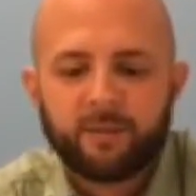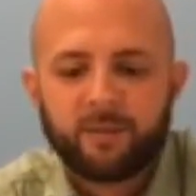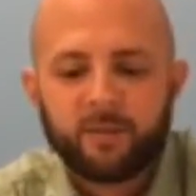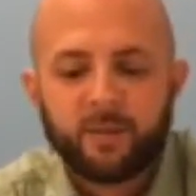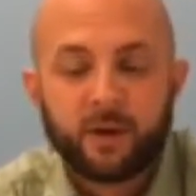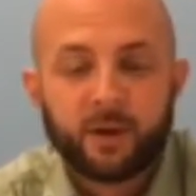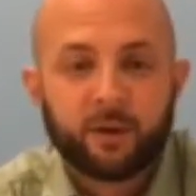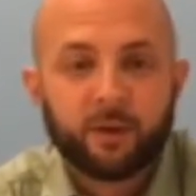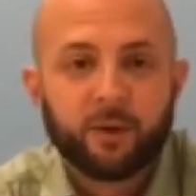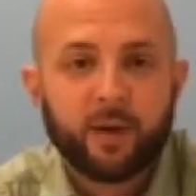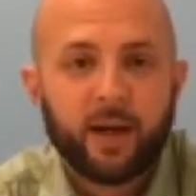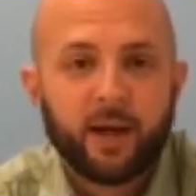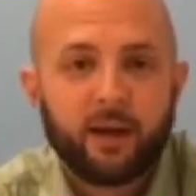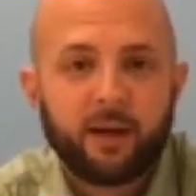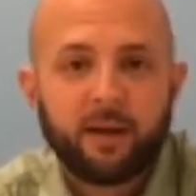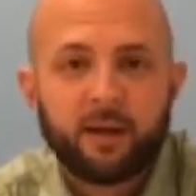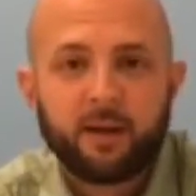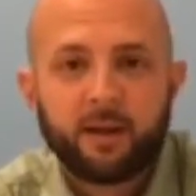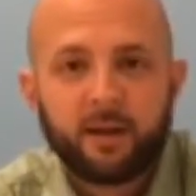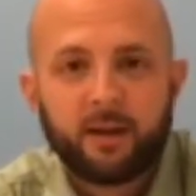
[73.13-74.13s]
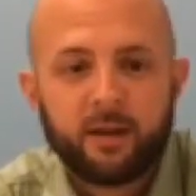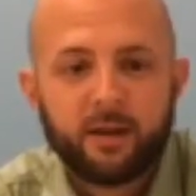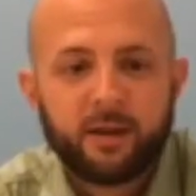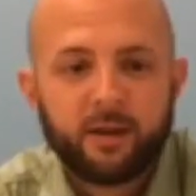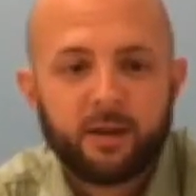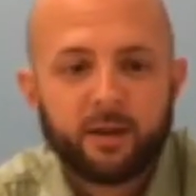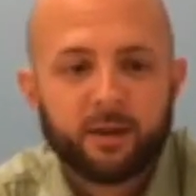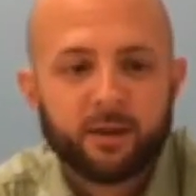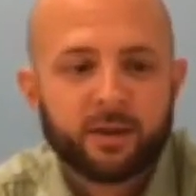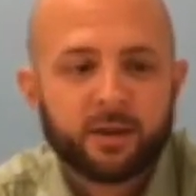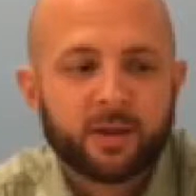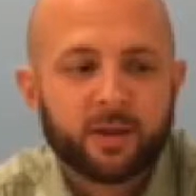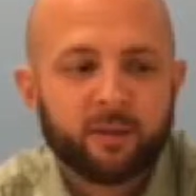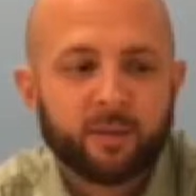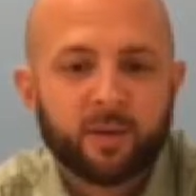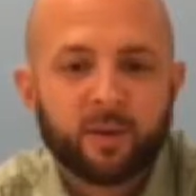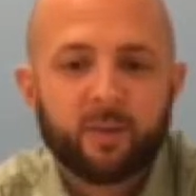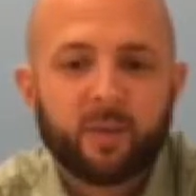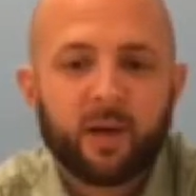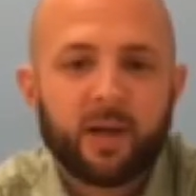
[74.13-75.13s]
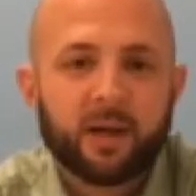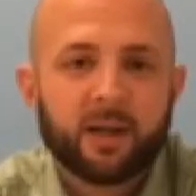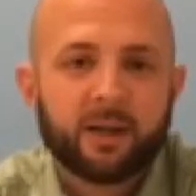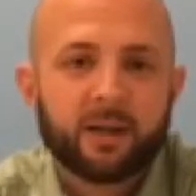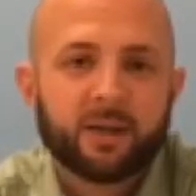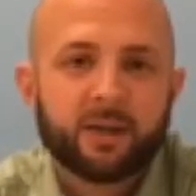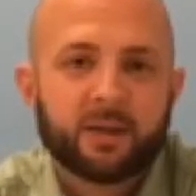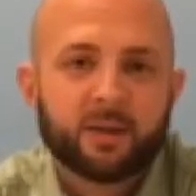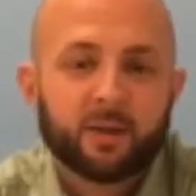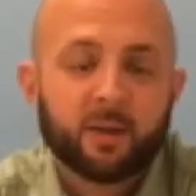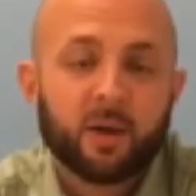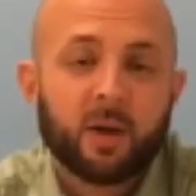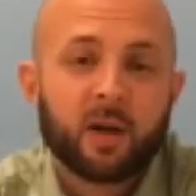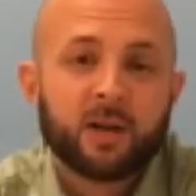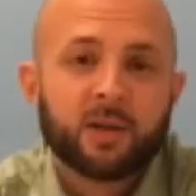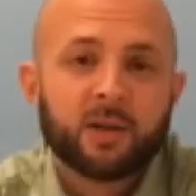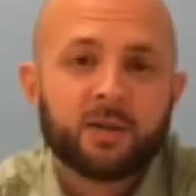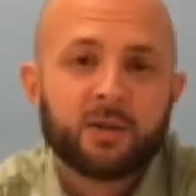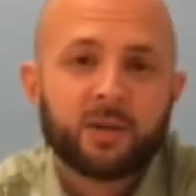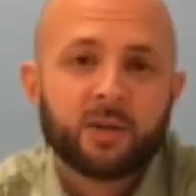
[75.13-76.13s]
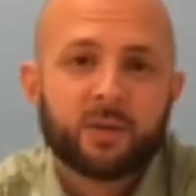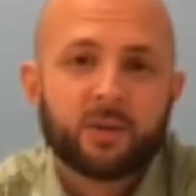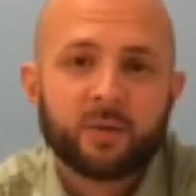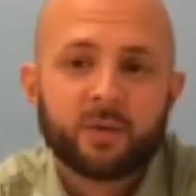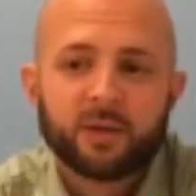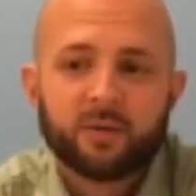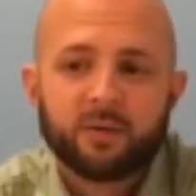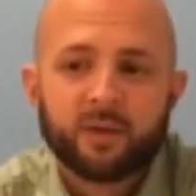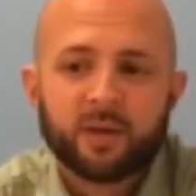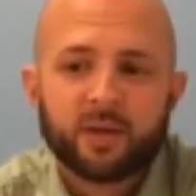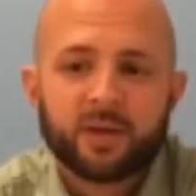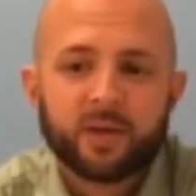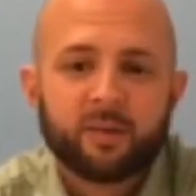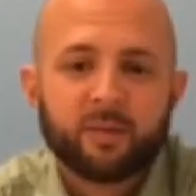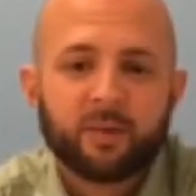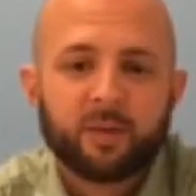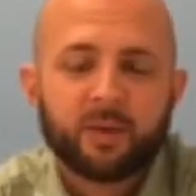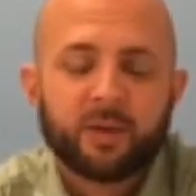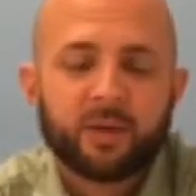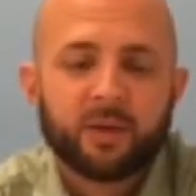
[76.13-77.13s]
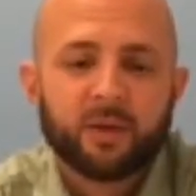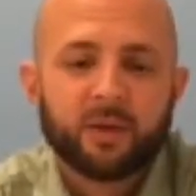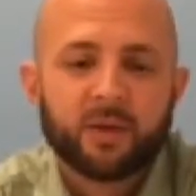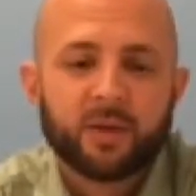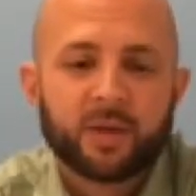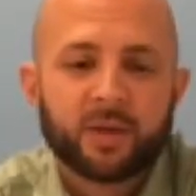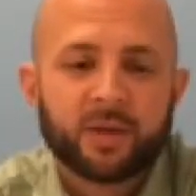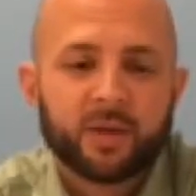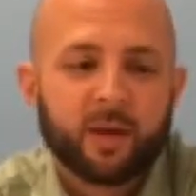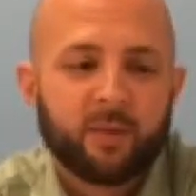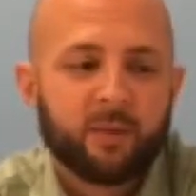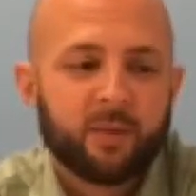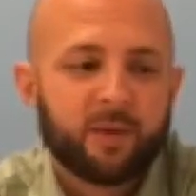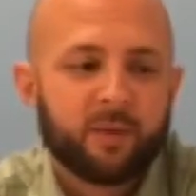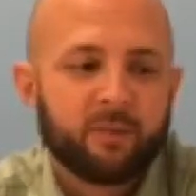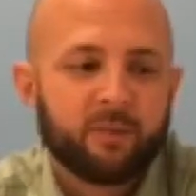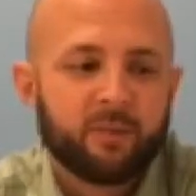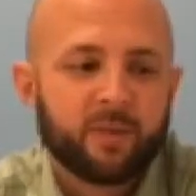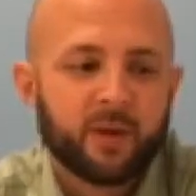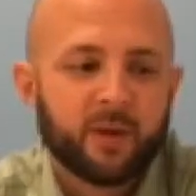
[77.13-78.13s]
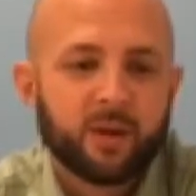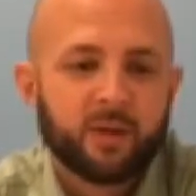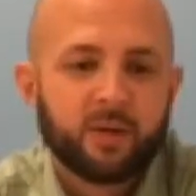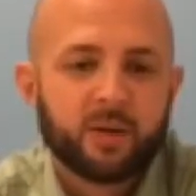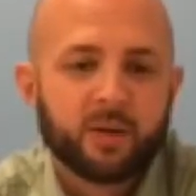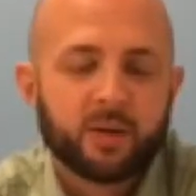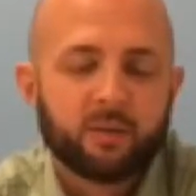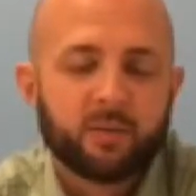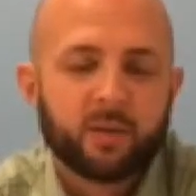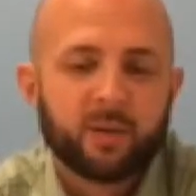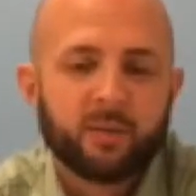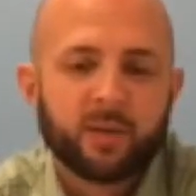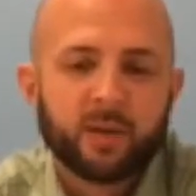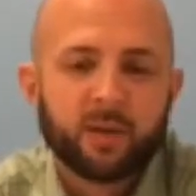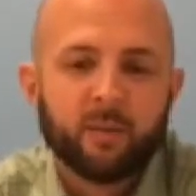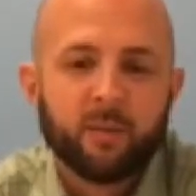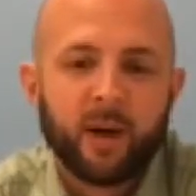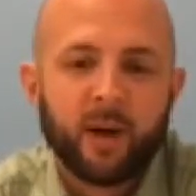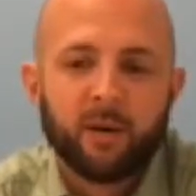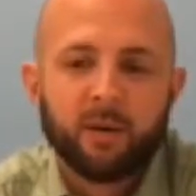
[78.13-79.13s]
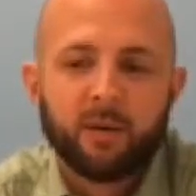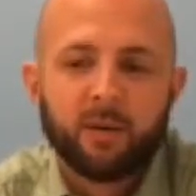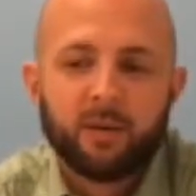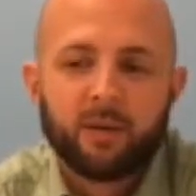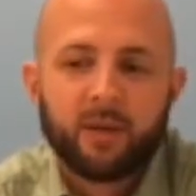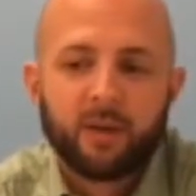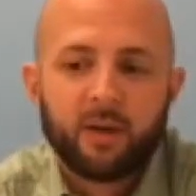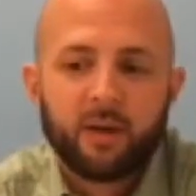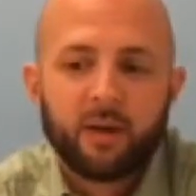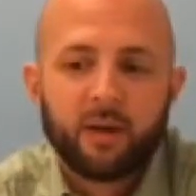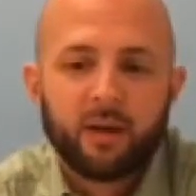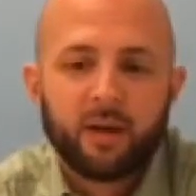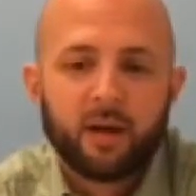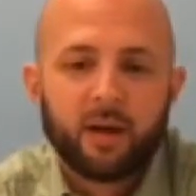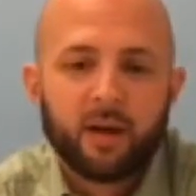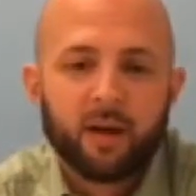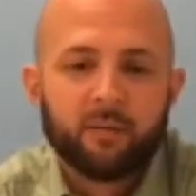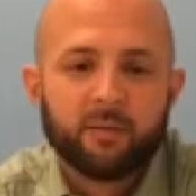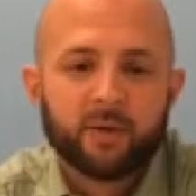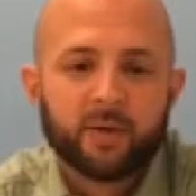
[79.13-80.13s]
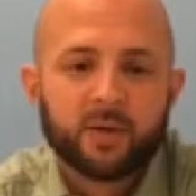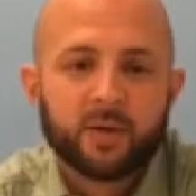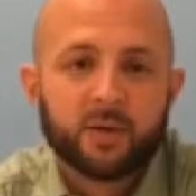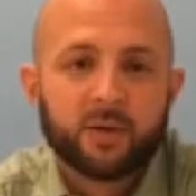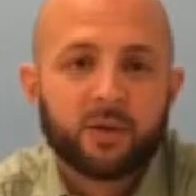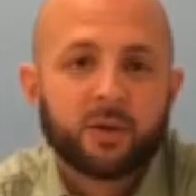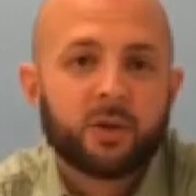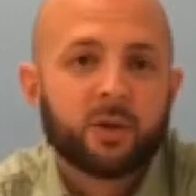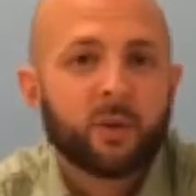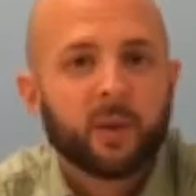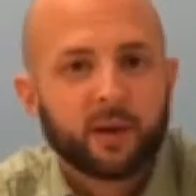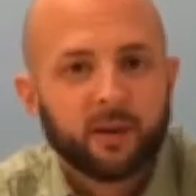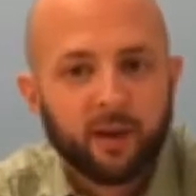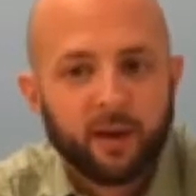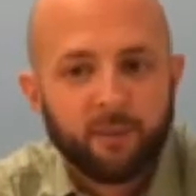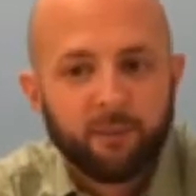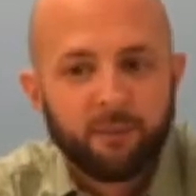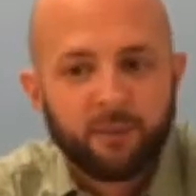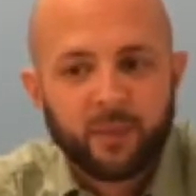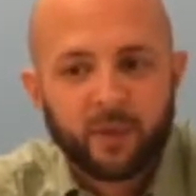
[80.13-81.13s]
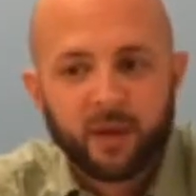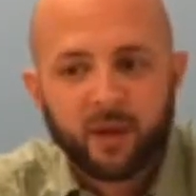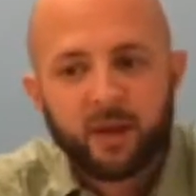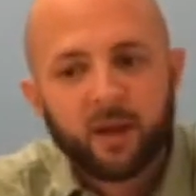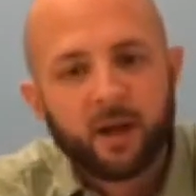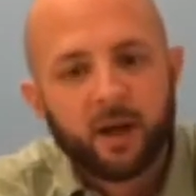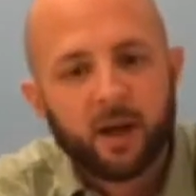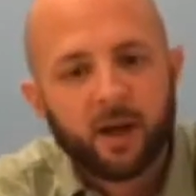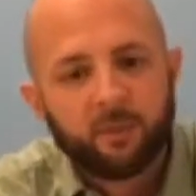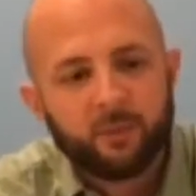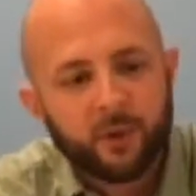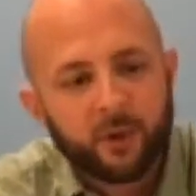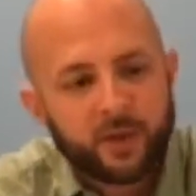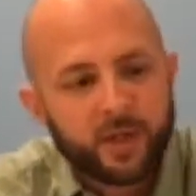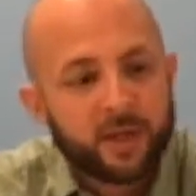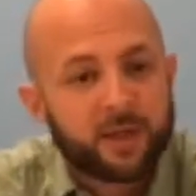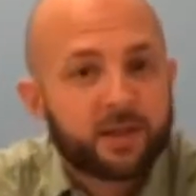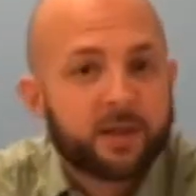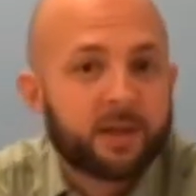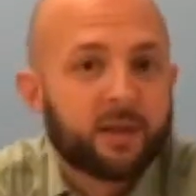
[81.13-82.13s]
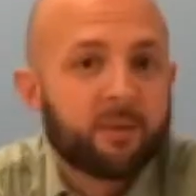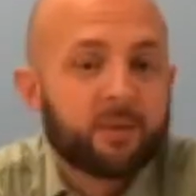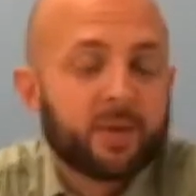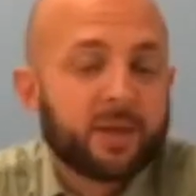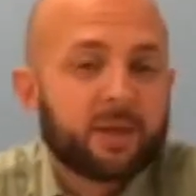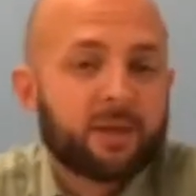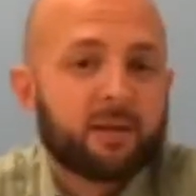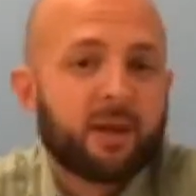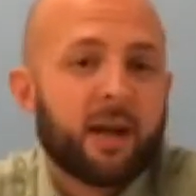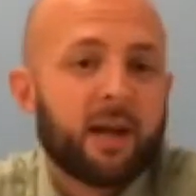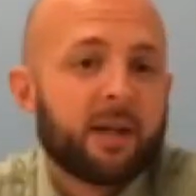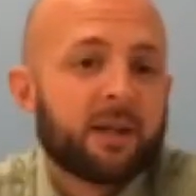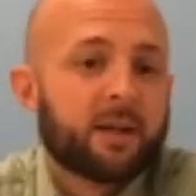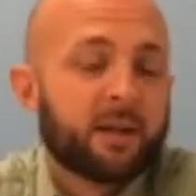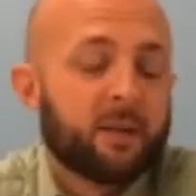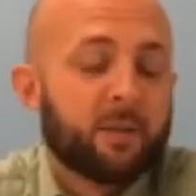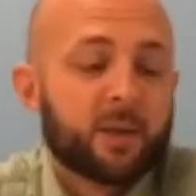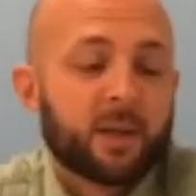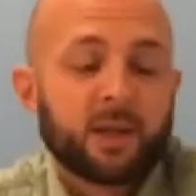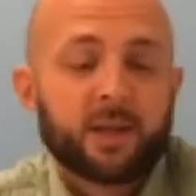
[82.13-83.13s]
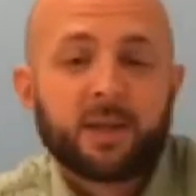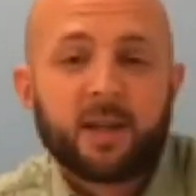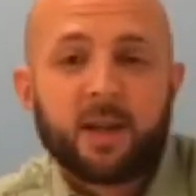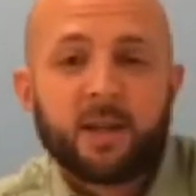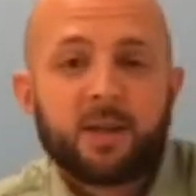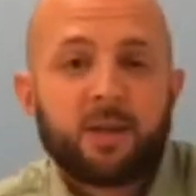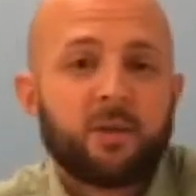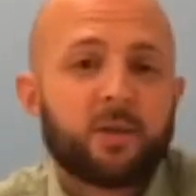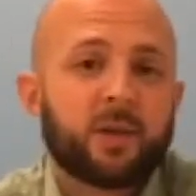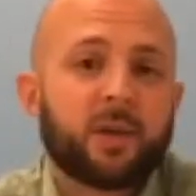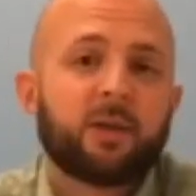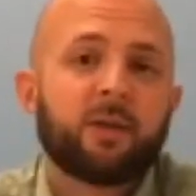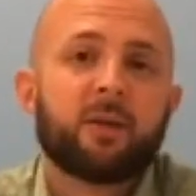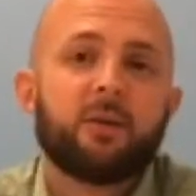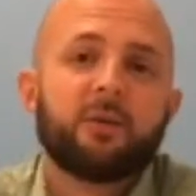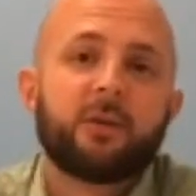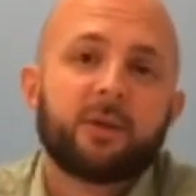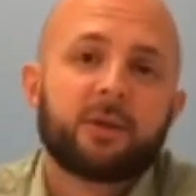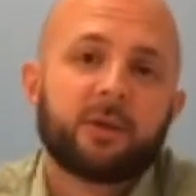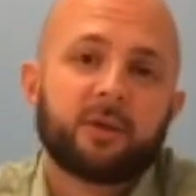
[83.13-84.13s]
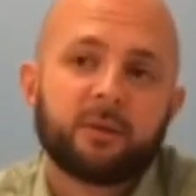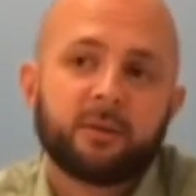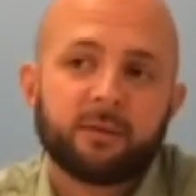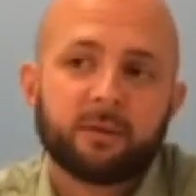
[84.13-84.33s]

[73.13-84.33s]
Nicorette or similar products, or lozenges, which are very similar to those, except you just put them in your mouth versus chewing them. I had some success using those.